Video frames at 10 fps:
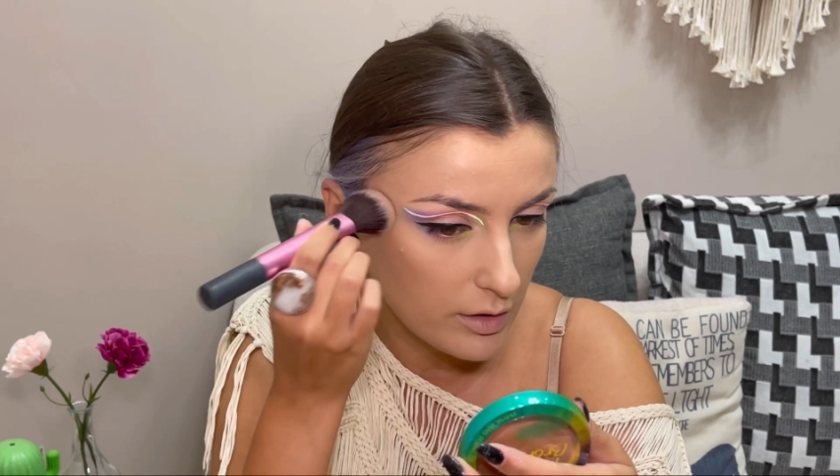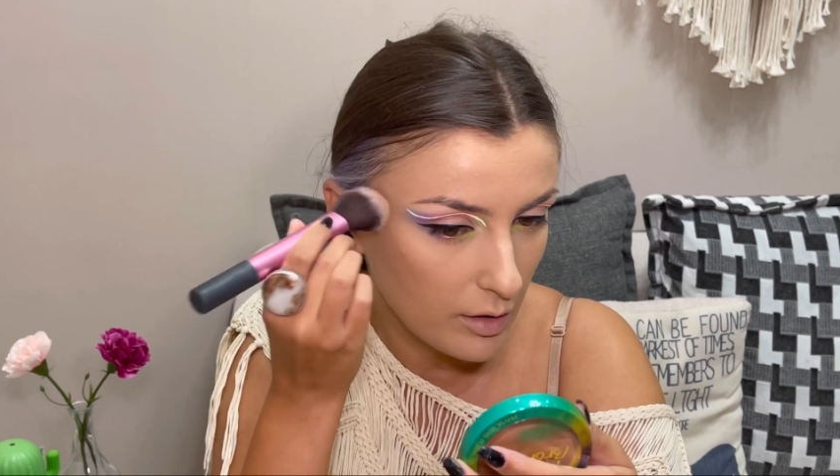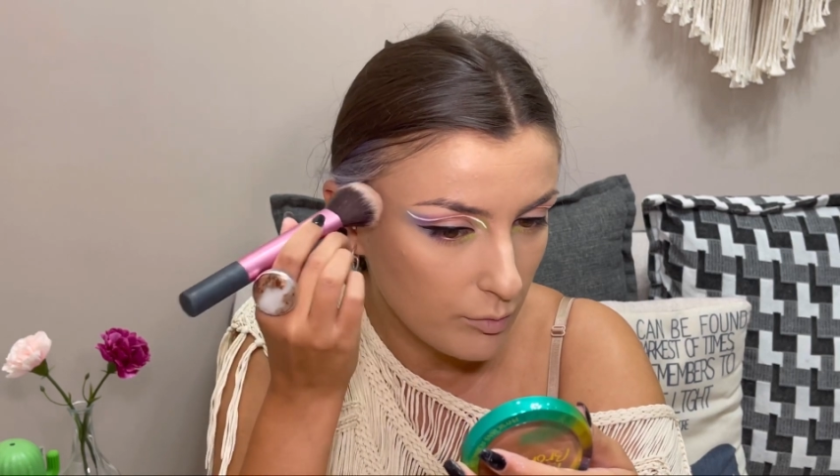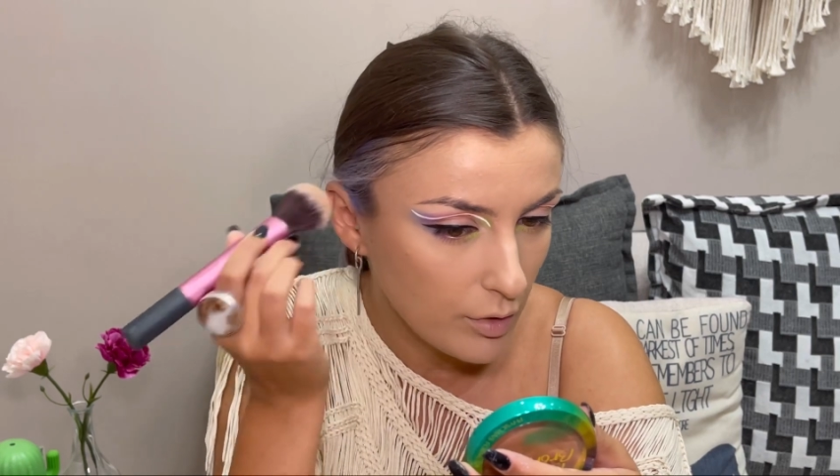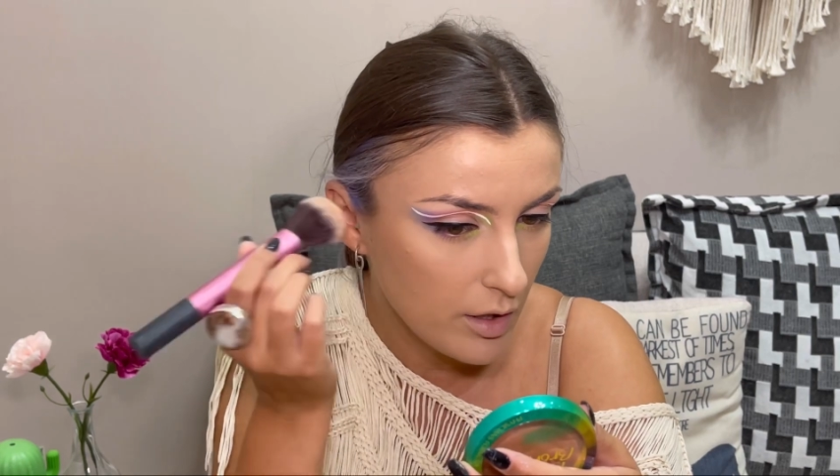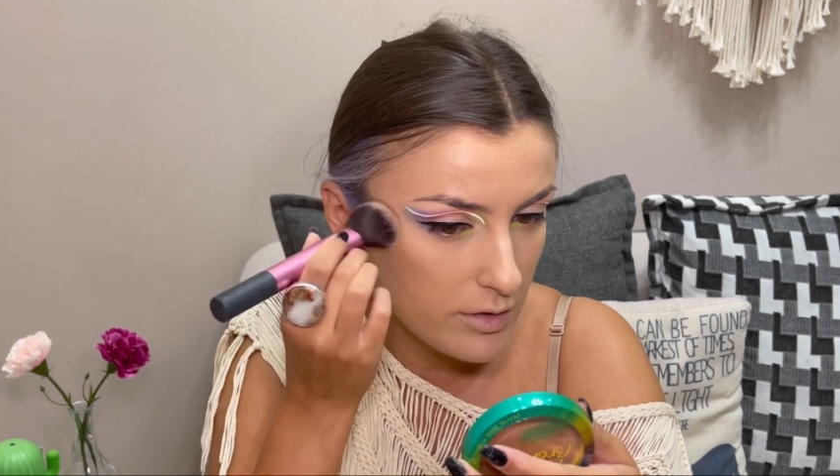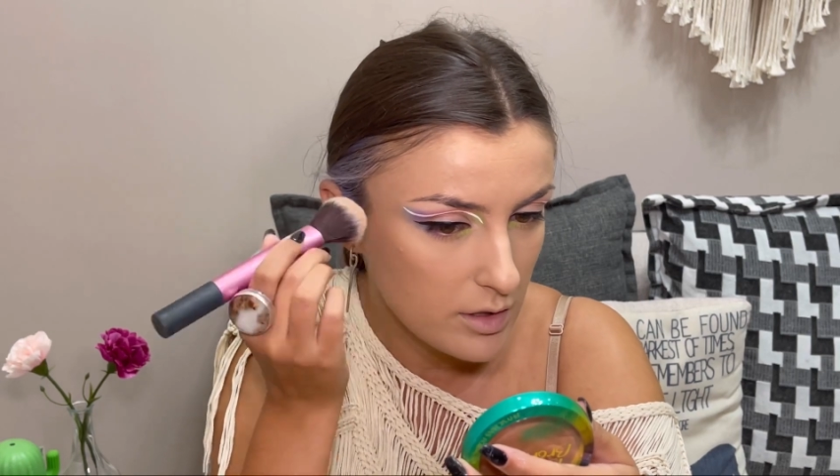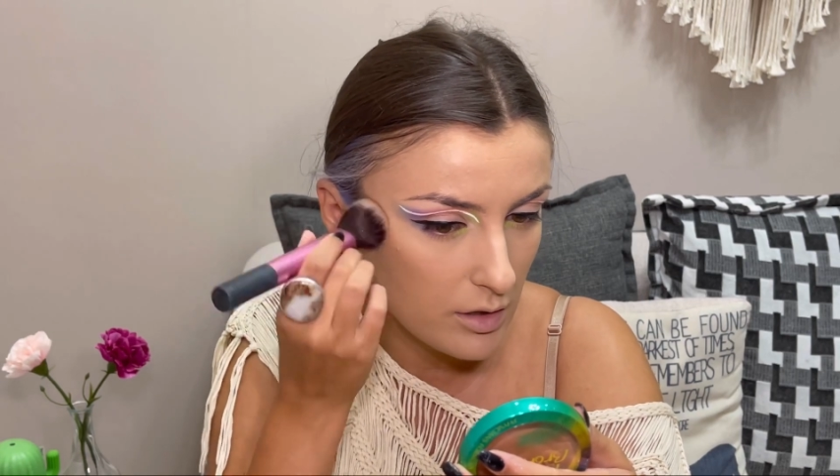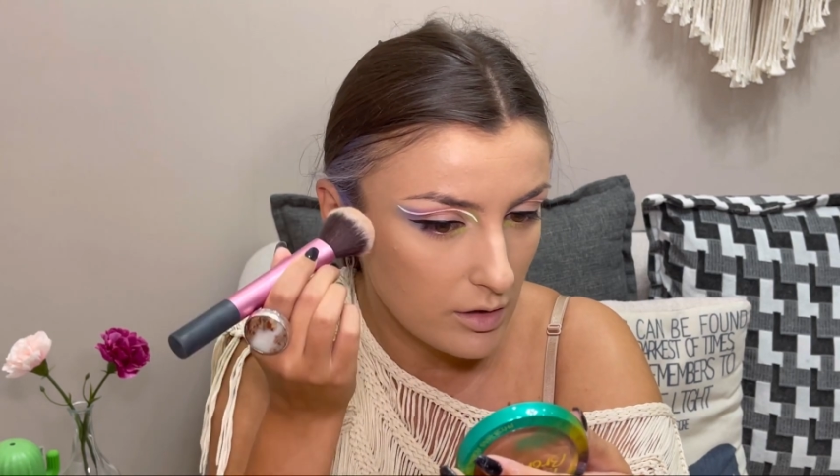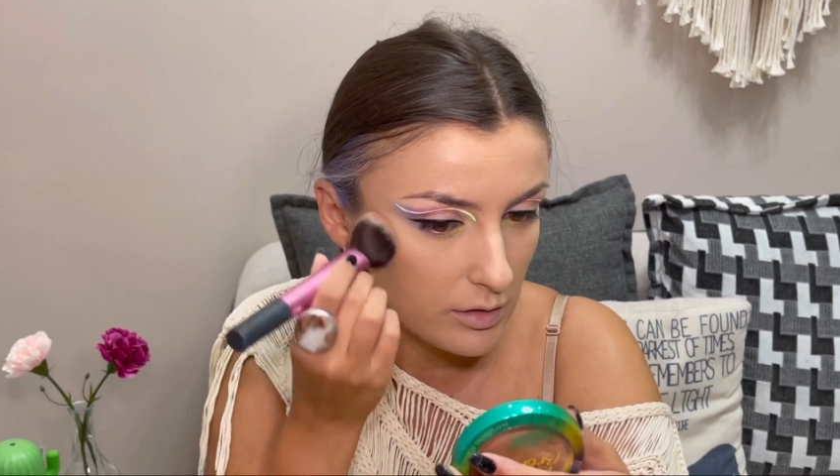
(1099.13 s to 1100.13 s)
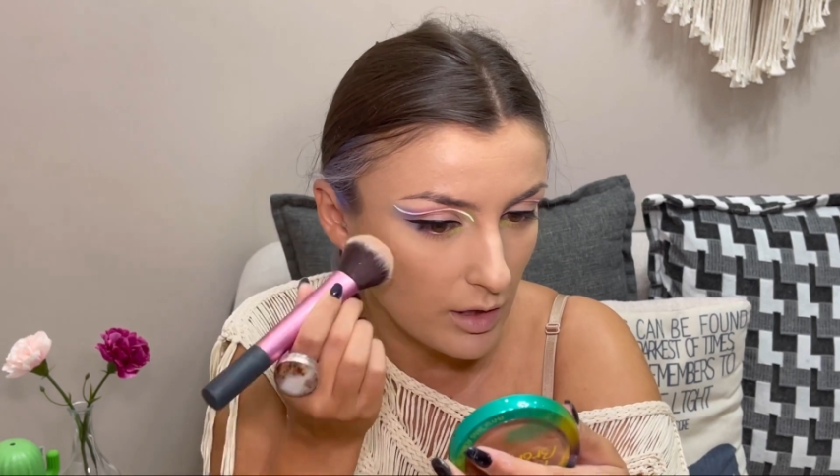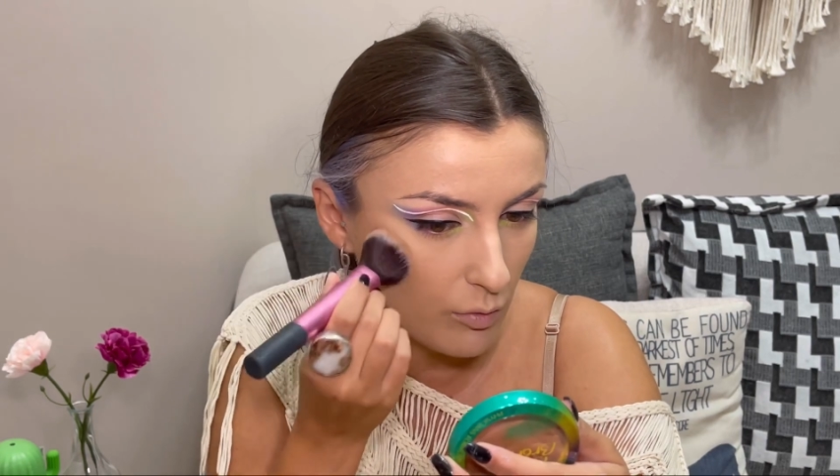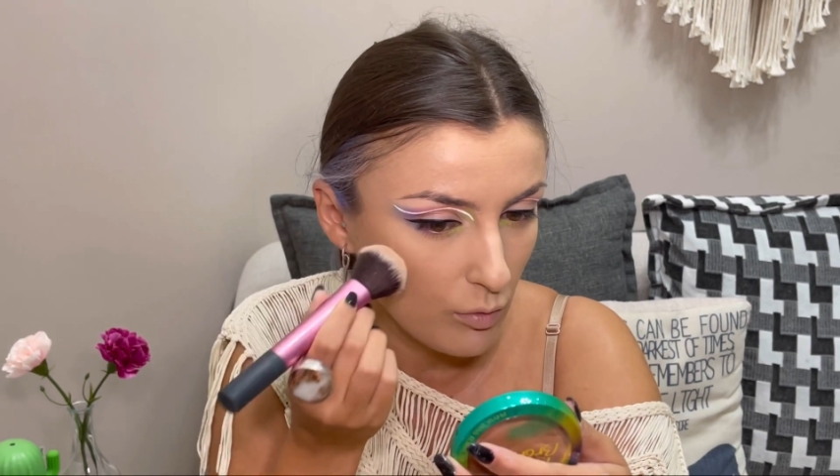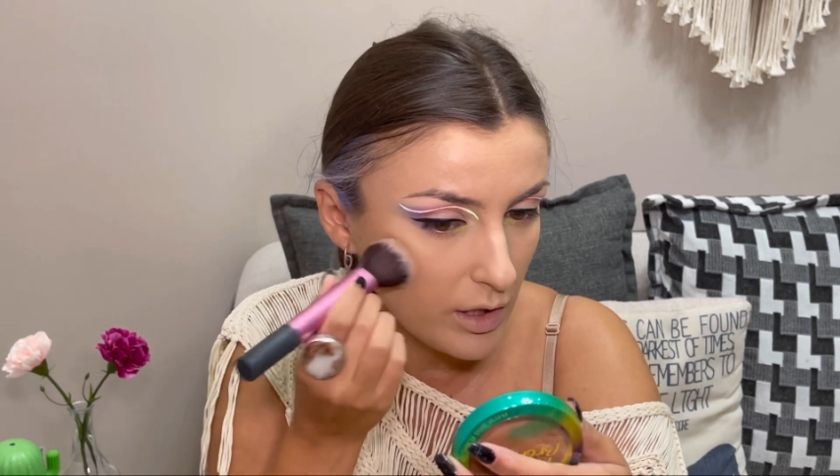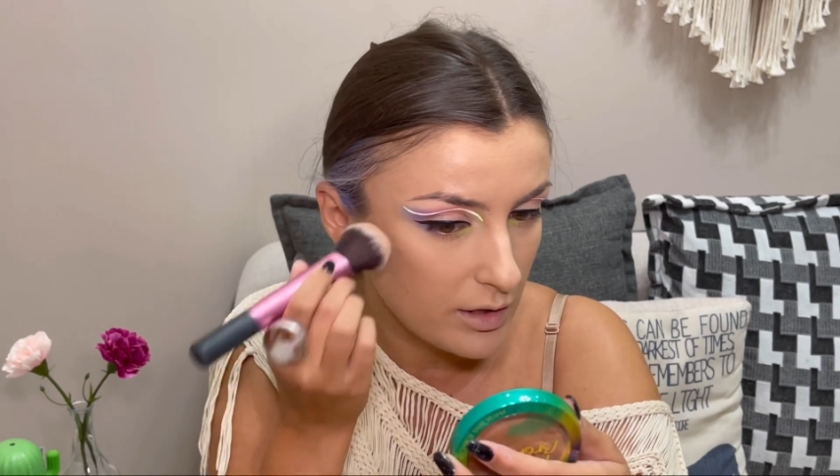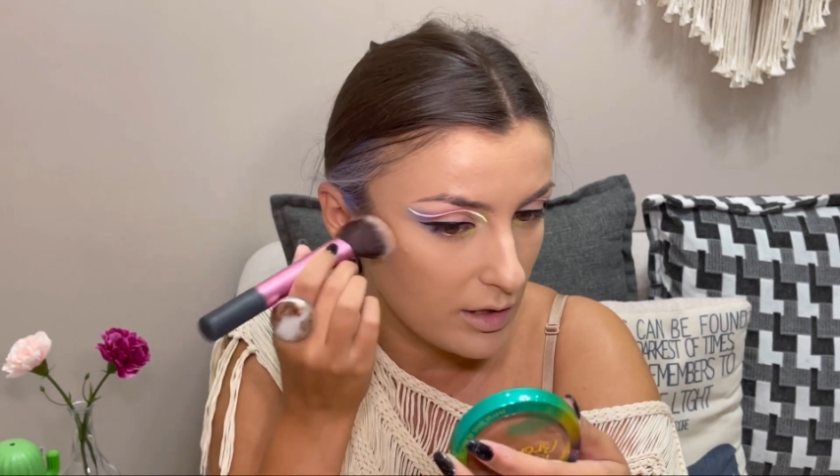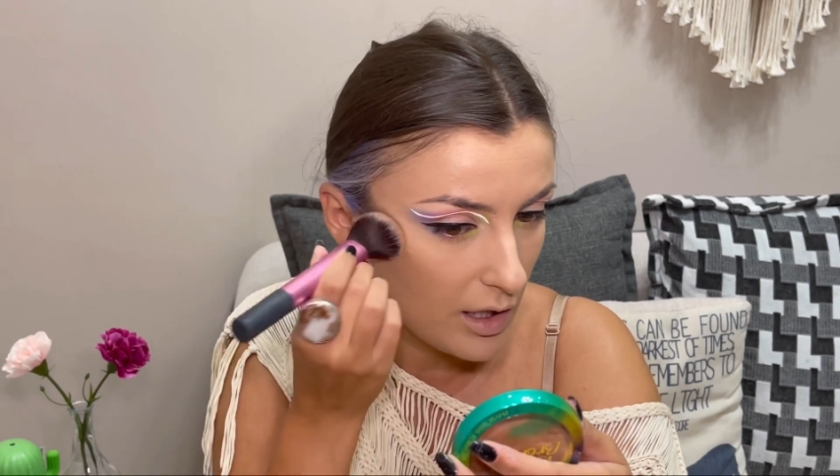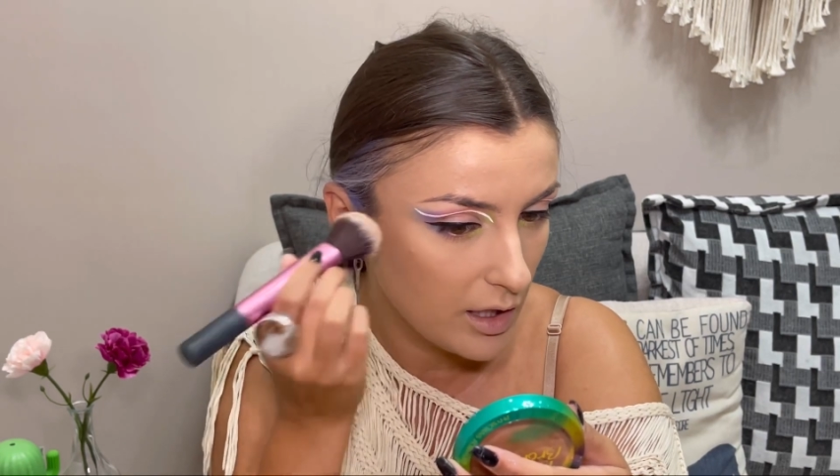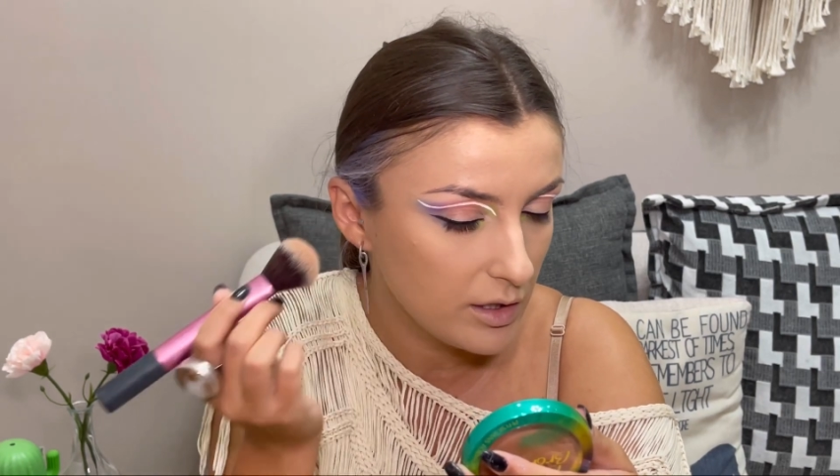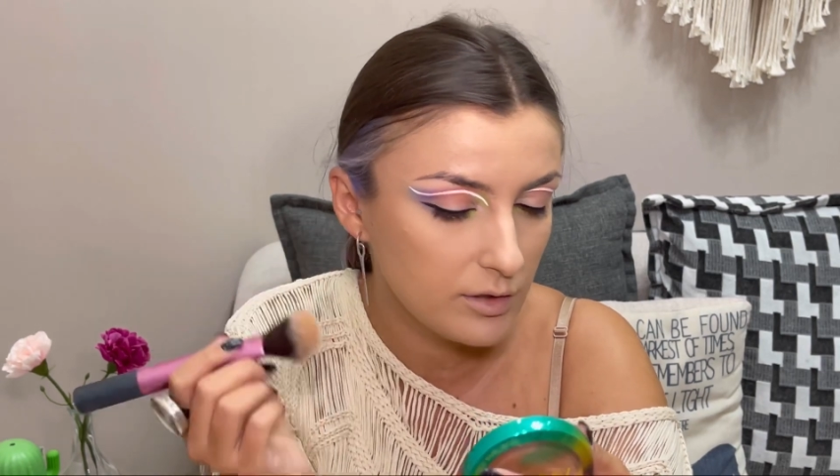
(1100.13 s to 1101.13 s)
then bronzer, then
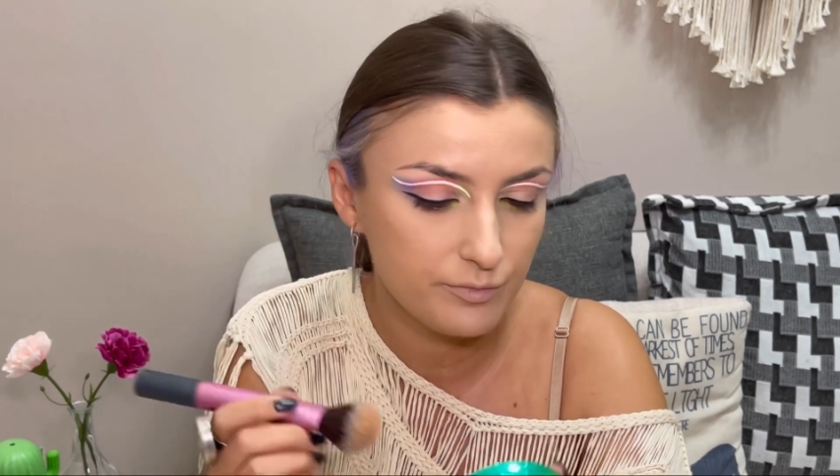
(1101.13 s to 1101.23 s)
whatnot.